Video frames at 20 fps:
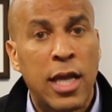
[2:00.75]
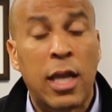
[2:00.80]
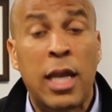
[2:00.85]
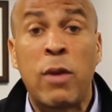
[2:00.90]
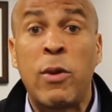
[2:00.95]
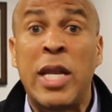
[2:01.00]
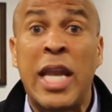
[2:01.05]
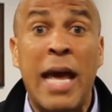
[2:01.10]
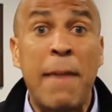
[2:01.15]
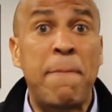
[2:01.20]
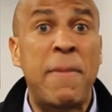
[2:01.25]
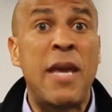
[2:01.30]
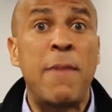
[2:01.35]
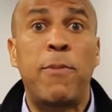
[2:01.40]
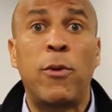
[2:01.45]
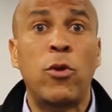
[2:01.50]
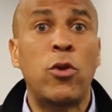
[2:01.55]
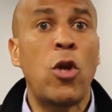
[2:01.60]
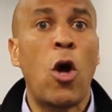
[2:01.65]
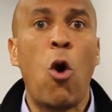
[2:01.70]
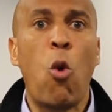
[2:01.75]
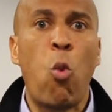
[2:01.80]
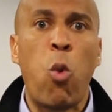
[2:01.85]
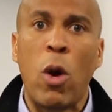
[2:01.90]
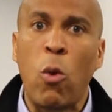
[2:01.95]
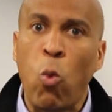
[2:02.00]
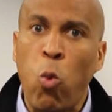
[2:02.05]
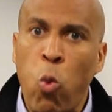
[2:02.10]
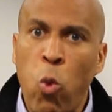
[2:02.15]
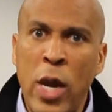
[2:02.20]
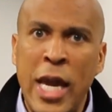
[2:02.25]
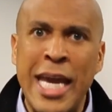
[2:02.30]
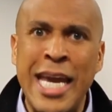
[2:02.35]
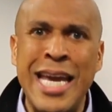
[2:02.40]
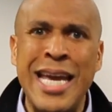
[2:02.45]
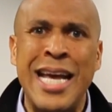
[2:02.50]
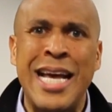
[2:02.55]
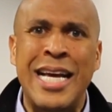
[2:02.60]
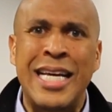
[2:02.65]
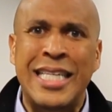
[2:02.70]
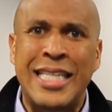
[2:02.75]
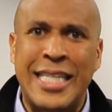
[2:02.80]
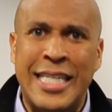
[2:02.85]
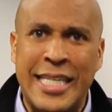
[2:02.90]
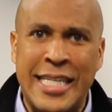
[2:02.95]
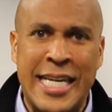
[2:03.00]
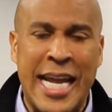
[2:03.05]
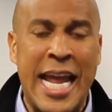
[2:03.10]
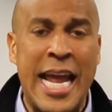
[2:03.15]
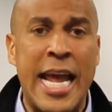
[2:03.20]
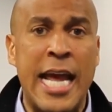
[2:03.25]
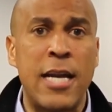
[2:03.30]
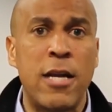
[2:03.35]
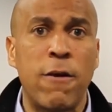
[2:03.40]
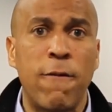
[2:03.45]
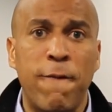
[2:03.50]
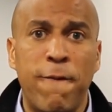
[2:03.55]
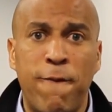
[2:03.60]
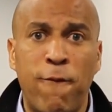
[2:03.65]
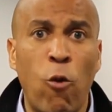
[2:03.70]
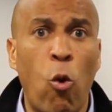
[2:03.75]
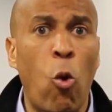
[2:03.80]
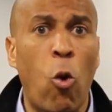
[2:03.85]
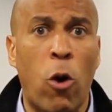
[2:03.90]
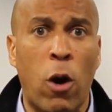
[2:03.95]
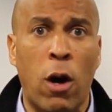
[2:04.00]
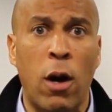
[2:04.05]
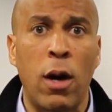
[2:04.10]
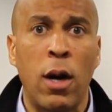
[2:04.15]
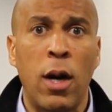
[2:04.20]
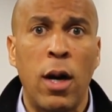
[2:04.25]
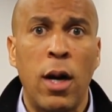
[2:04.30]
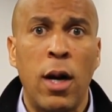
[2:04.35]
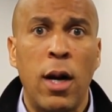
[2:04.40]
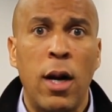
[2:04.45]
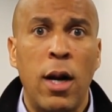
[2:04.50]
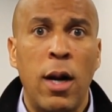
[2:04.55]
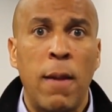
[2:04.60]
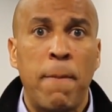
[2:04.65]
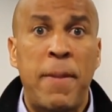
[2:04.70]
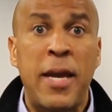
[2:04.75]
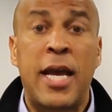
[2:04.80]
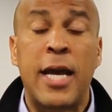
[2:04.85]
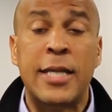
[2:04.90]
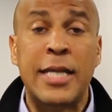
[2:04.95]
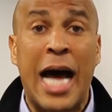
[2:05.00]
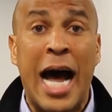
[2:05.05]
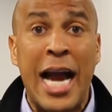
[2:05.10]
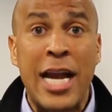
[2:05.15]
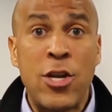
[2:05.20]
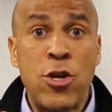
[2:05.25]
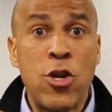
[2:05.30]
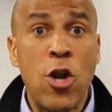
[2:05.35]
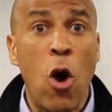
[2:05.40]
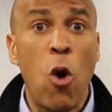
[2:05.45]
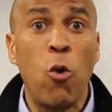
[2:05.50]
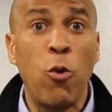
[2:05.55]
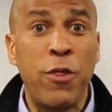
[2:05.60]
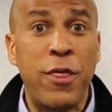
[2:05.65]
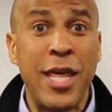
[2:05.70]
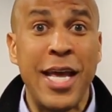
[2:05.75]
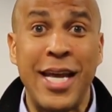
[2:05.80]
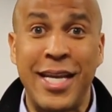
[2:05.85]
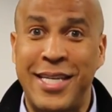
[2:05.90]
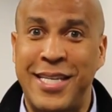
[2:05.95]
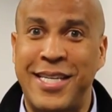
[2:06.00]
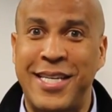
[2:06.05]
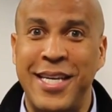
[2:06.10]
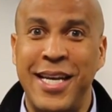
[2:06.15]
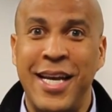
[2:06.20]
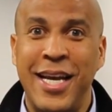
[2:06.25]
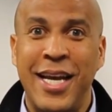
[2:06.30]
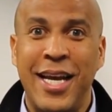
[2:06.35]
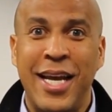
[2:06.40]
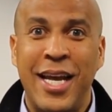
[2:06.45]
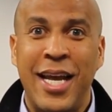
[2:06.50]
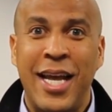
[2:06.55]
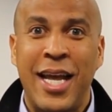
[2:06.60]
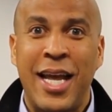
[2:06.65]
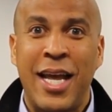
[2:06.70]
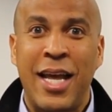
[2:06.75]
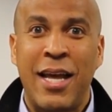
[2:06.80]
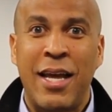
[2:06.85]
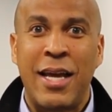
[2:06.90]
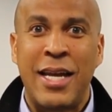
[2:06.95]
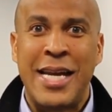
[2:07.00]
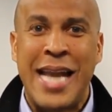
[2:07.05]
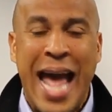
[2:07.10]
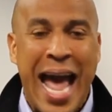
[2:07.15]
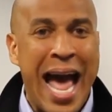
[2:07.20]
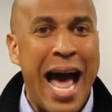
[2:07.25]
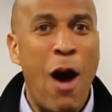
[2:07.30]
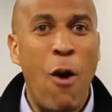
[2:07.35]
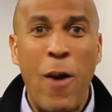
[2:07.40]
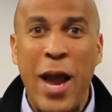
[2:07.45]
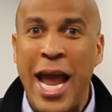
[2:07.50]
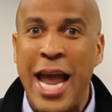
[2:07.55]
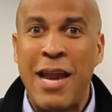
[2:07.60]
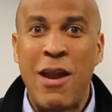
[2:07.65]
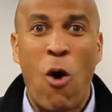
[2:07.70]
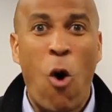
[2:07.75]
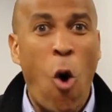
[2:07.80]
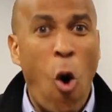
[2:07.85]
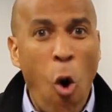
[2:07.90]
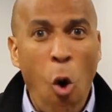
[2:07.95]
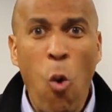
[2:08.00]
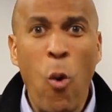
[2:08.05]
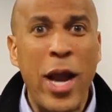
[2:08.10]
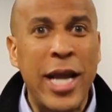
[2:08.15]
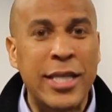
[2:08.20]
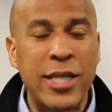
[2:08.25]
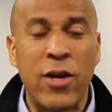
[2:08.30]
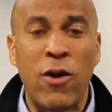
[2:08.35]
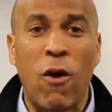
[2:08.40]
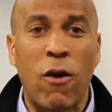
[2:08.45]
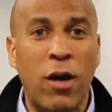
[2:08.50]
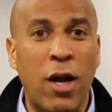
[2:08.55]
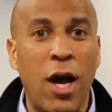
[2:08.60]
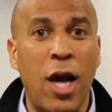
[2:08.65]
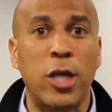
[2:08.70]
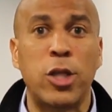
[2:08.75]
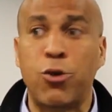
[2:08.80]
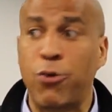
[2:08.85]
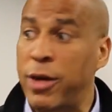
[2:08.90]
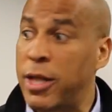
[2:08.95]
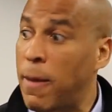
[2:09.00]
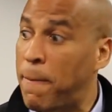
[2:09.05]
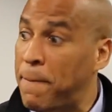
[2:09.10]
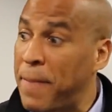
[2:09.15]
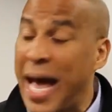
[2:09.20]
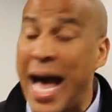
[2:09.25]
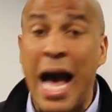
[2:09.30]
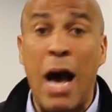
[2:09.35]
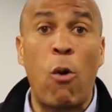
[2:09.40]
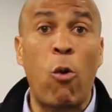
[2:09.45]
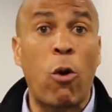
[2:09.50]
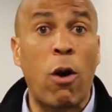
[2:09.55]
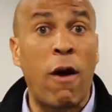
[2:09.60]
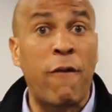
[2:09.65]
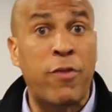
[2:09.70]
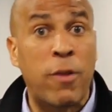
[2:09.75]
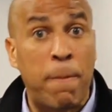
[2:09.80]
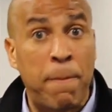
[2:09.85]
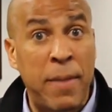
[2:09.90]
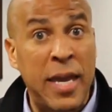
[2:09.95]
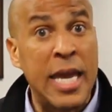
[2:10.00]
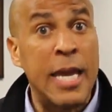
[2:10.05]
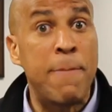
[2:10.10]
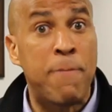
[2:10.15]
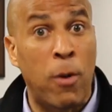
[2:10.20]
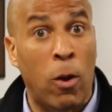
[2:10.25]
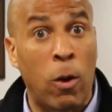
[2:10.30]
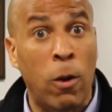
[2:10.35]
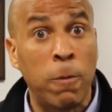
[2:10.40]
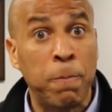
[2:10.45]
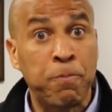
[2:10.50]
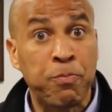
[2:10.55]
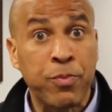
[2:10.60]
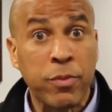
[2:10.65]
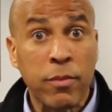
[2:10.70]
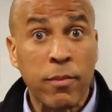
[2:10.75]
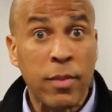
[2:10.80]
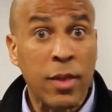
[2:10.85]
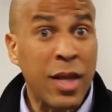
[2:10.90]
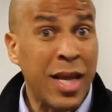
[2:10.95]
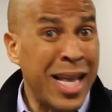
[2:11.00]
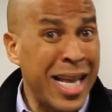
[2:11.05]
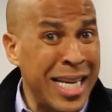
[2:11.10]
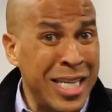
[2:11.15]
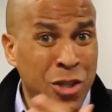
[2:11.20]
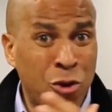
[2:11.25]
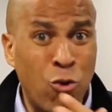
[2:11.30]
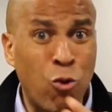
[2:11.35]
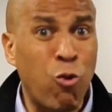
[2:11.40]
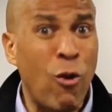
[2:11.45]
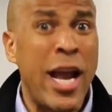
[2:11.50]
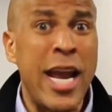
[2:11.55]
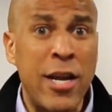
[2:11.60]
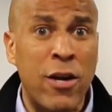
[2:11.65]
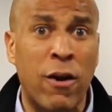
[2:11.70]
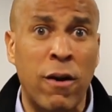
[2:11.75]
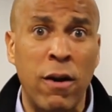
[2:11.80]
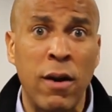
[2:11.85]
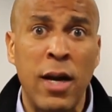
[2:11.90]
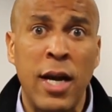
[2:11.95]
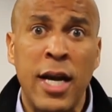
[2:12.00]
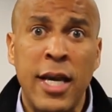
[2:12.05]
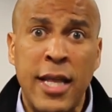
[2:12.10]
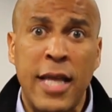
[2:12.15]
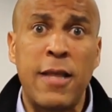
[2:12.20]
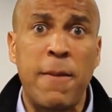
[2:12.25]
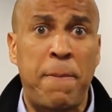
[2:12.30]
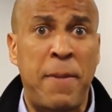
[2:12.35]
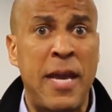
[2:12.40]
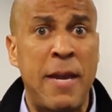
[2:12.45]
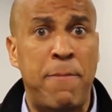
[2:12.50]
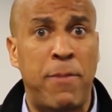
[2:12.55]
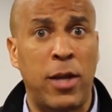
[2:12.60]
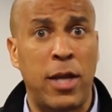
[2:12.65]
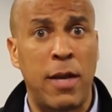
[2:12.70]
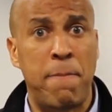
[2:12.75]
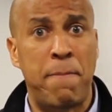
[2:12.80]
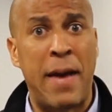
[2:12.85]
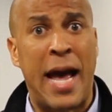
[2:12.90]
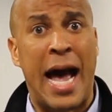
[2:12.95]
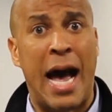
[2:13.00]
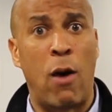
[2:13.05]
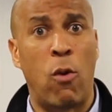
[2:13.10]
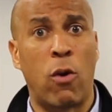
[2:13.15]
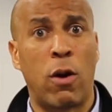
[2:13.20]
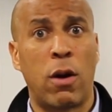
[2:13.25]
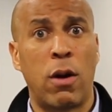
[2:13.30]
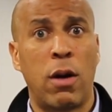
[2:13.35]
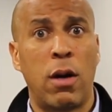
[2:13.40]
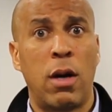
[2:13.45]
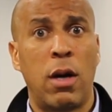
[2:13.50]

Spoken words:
that we let people know what we stand for. Because I know this, now and always in our country, the power of the people is greater than the people in power.